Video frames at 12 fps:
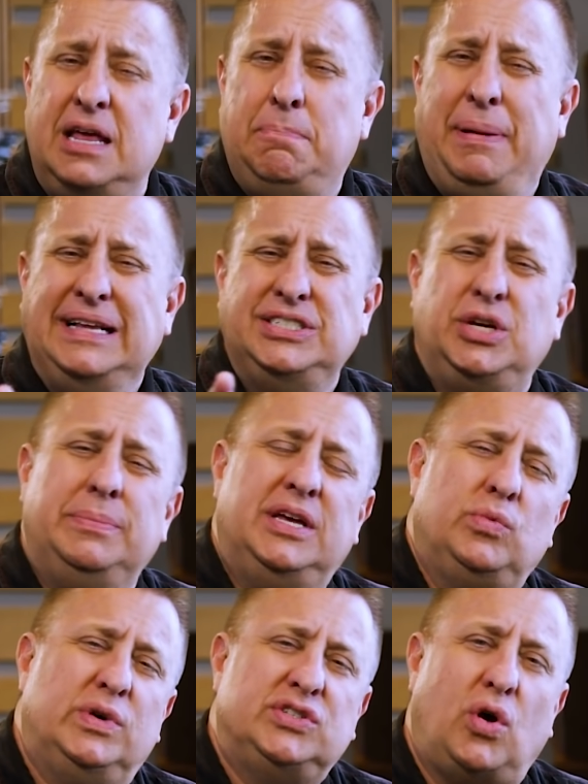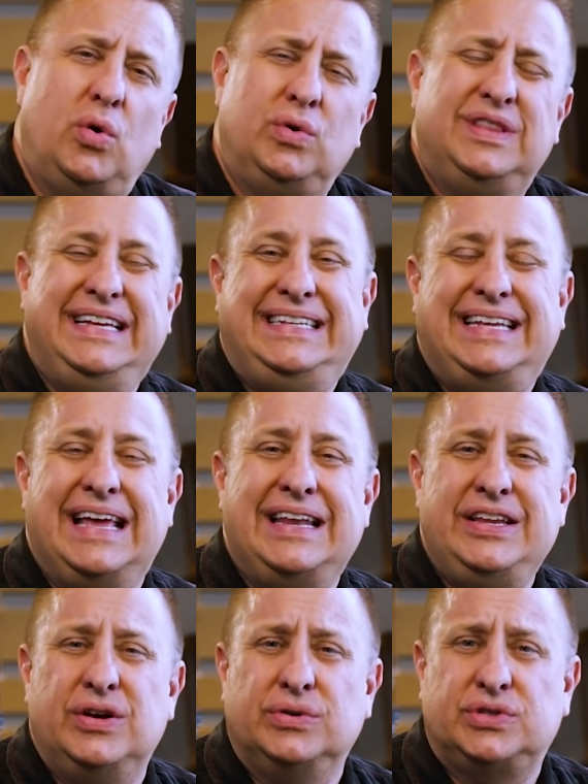And Benjamin was only
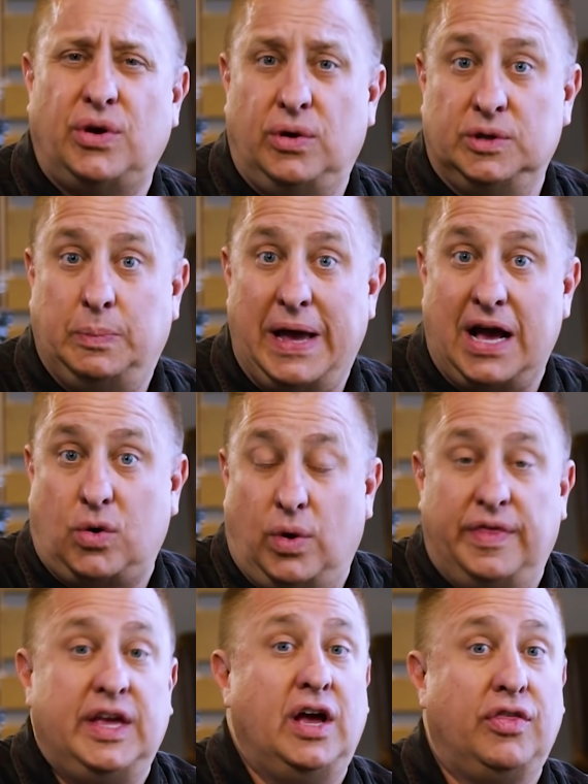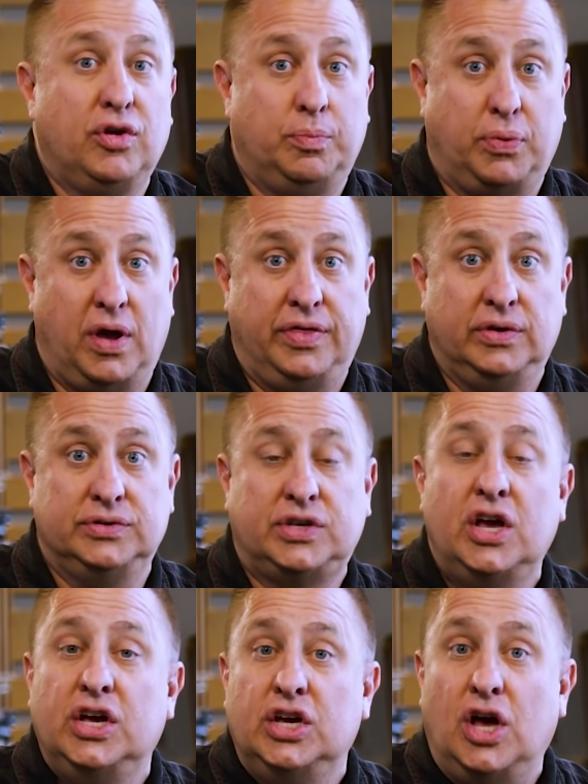10 years old back when the other brothers
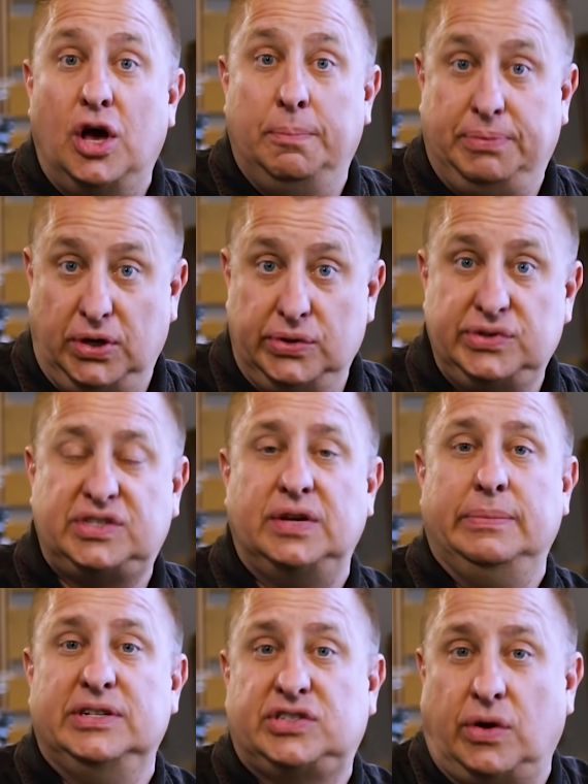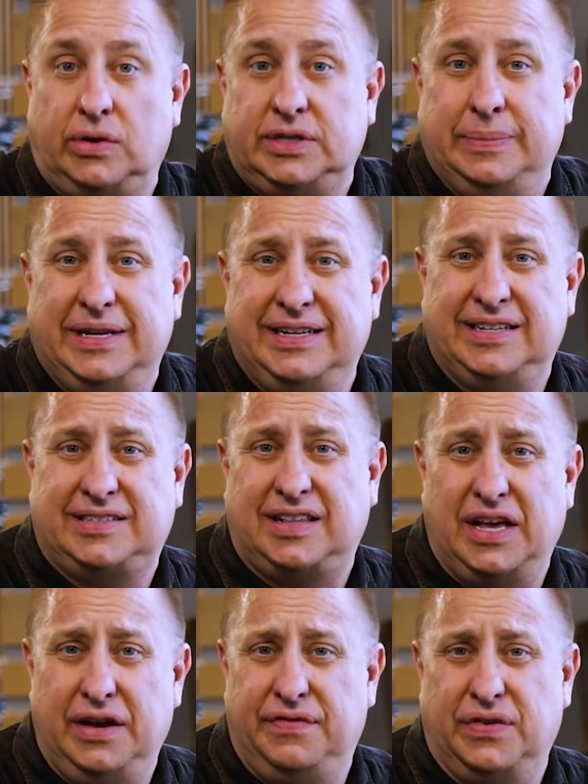abused him and sold him into
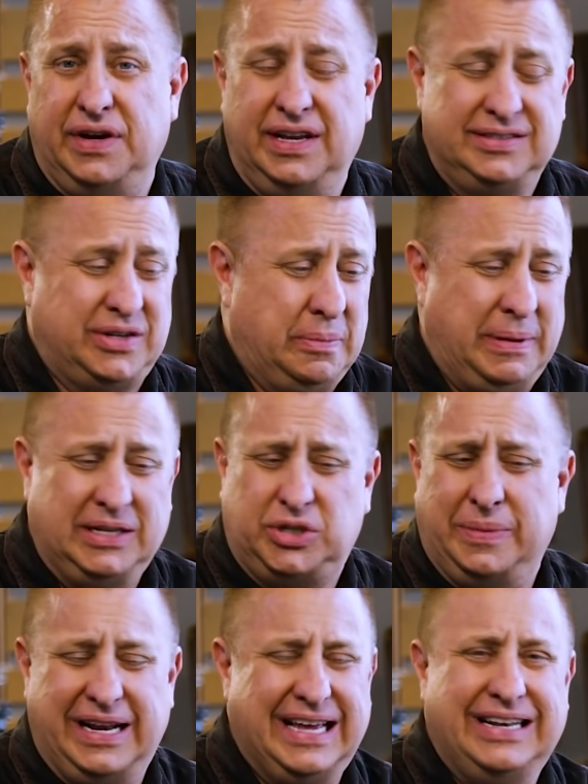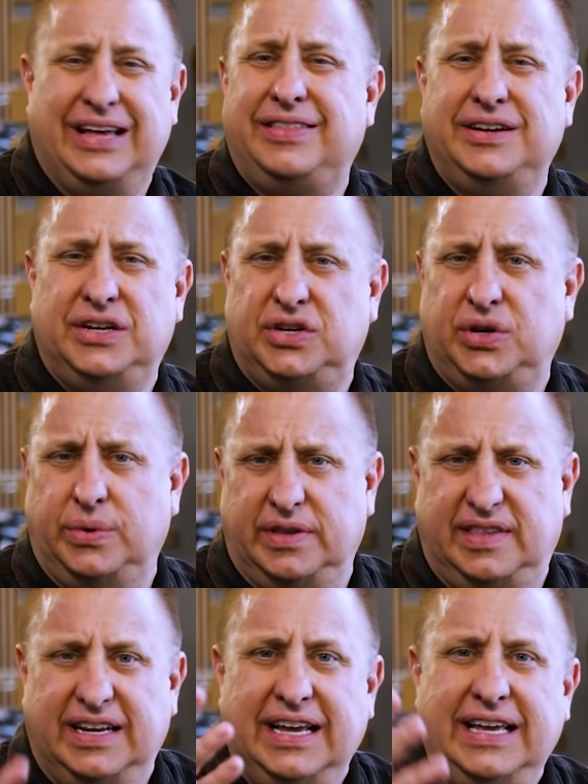slavery. And so Benjamin had nothing to do
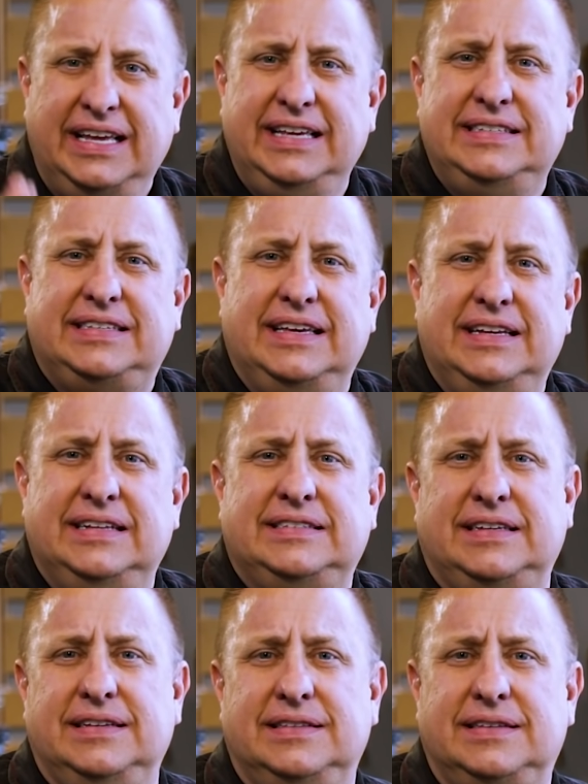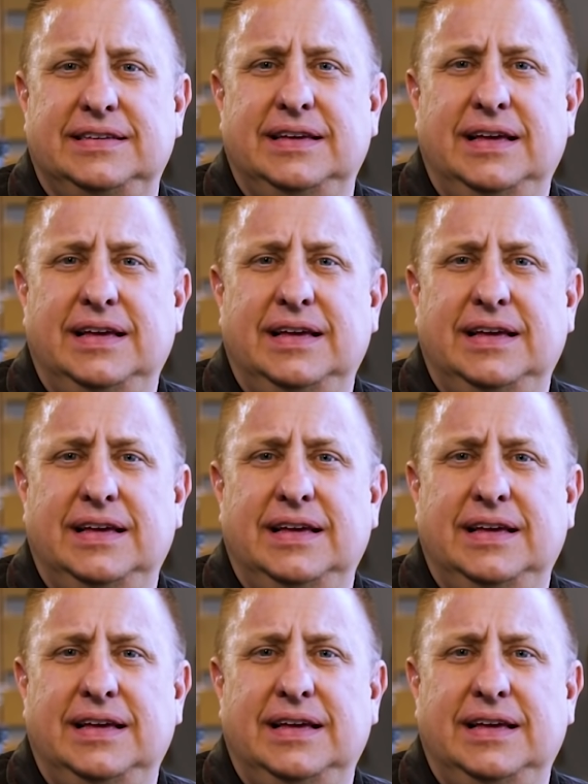with it. He's innocent.